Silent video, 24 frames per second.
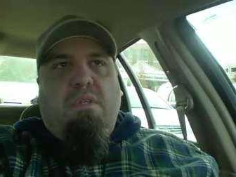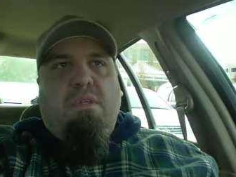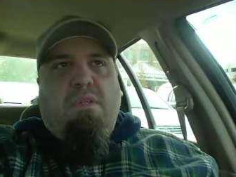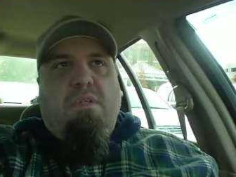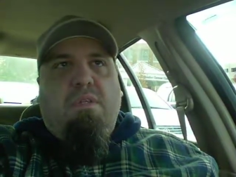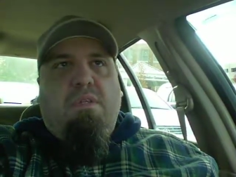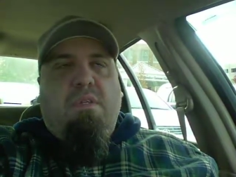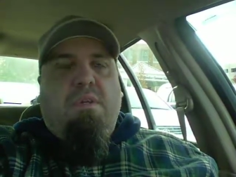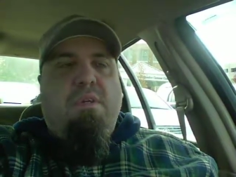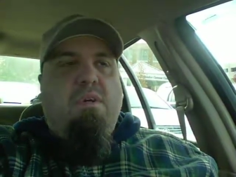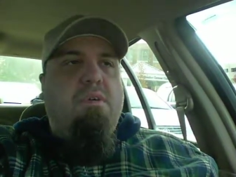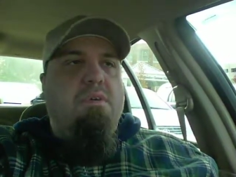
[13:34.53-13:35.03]

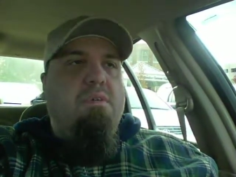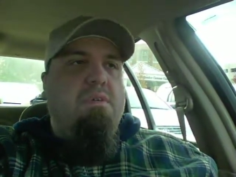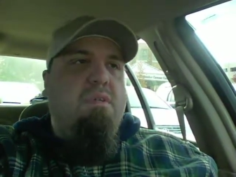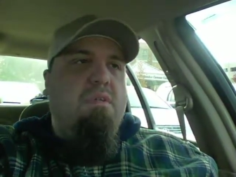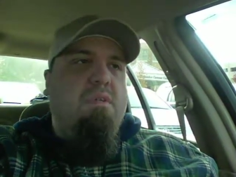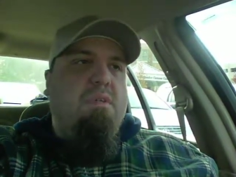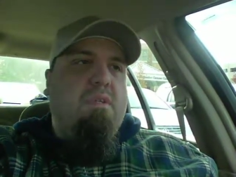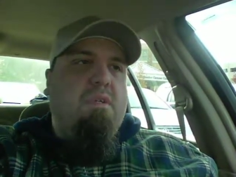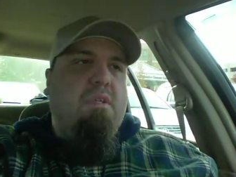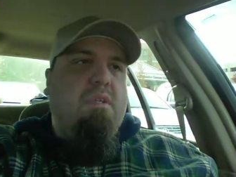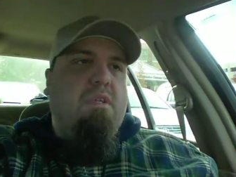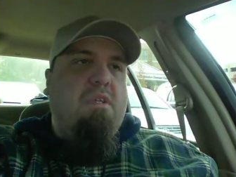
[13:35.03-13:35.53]
You know?
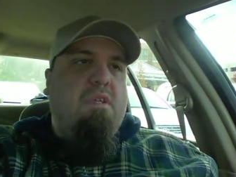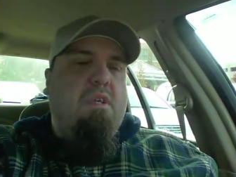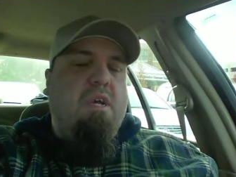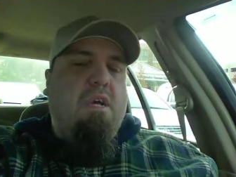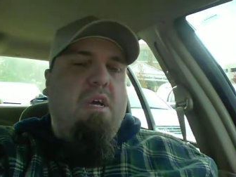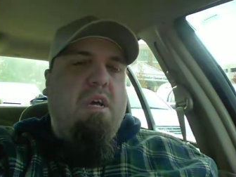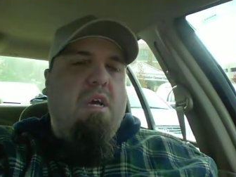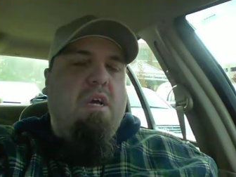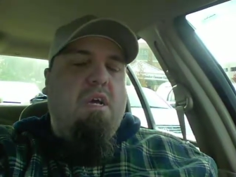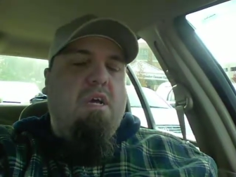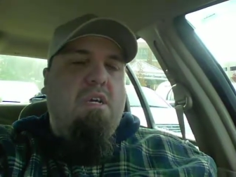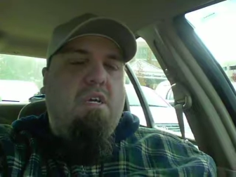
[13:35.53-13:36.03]

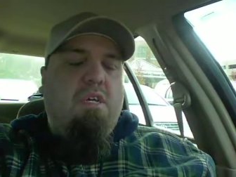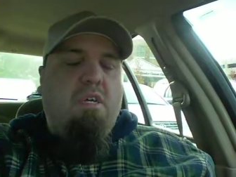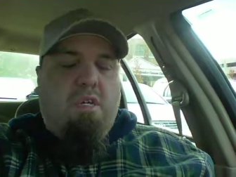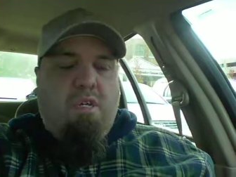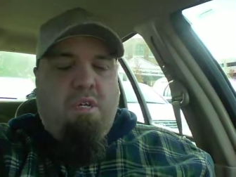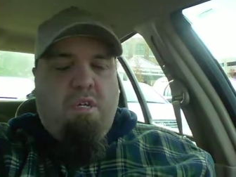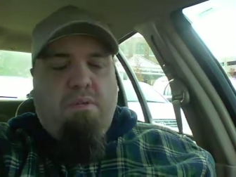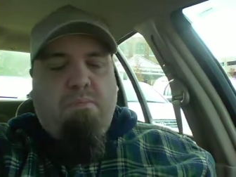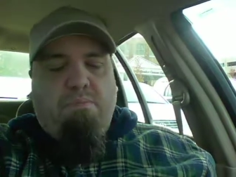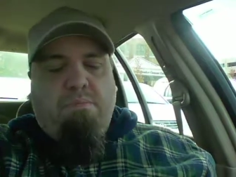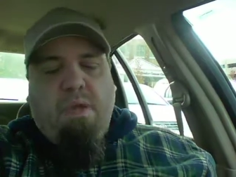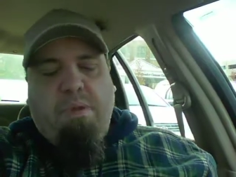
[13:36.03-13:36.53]
Uh,
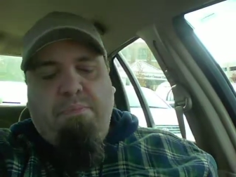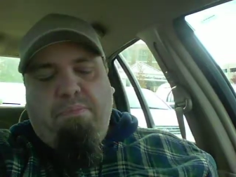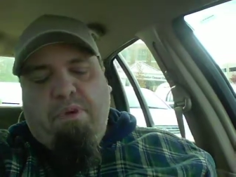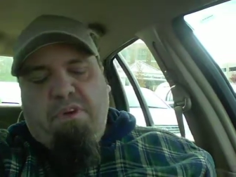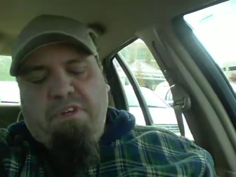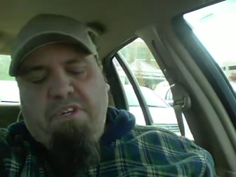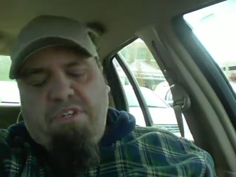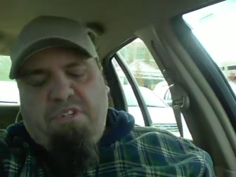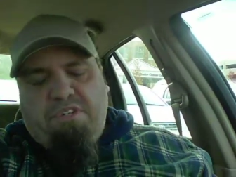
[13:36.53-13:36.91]
my buddy